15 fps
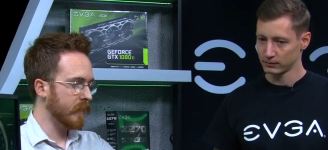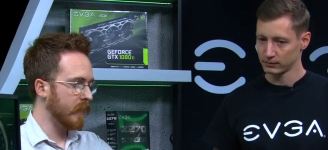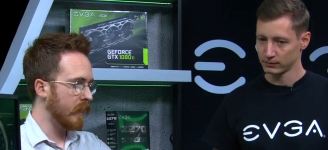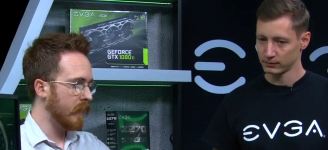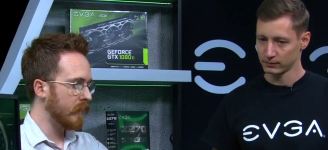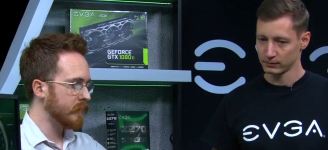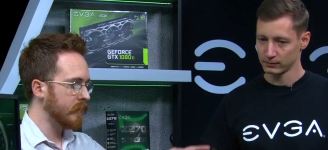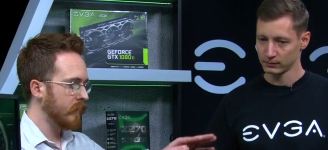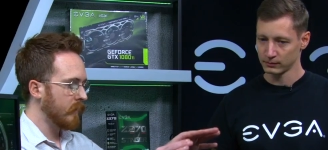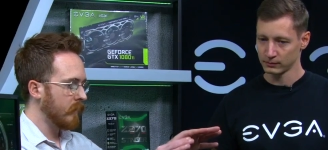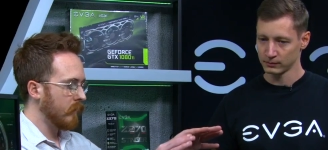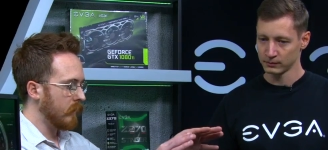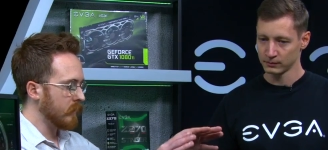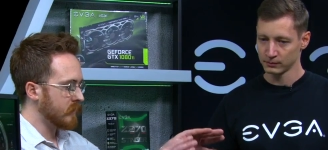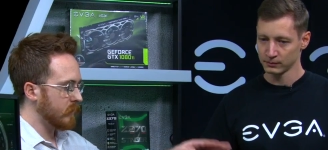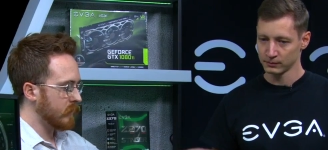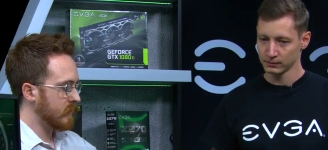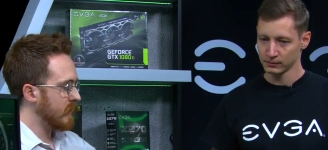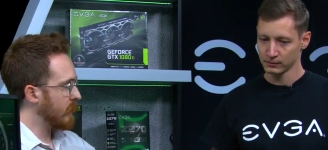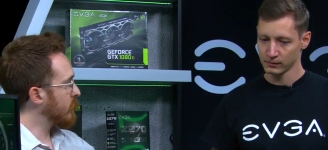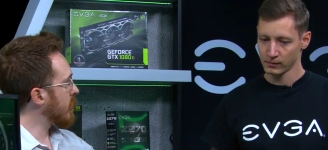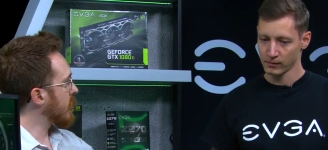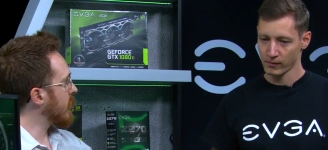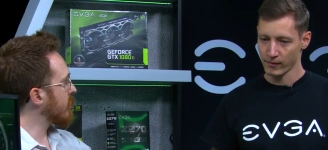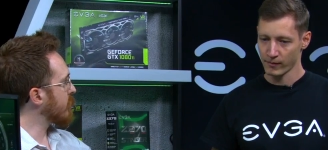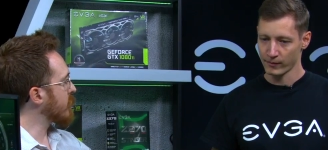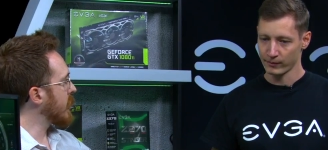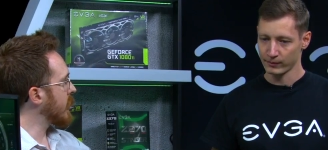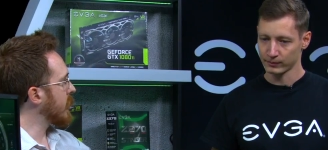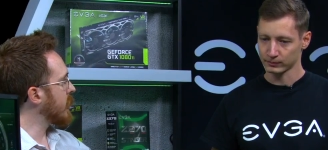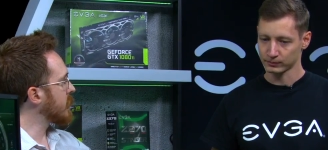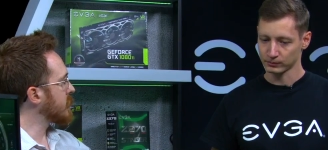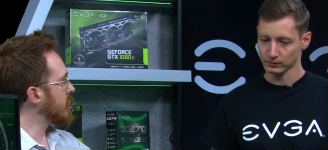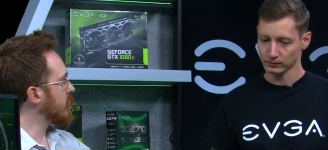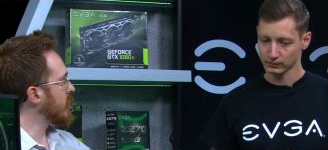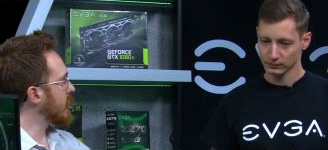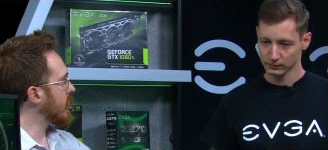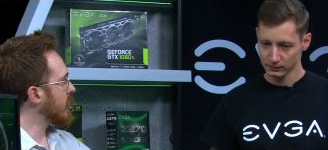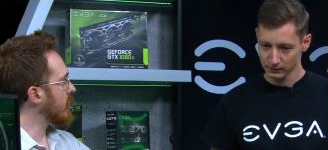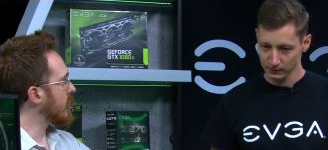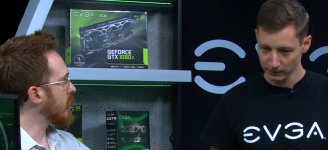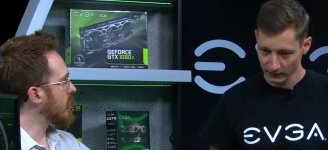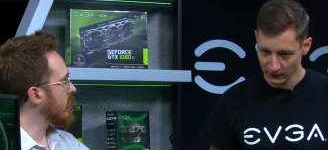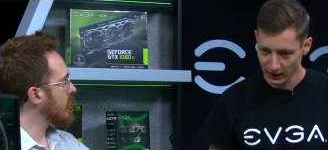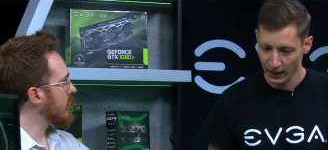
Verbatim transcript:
Speaker 1: of the card onto a separate kind of radiator unit here.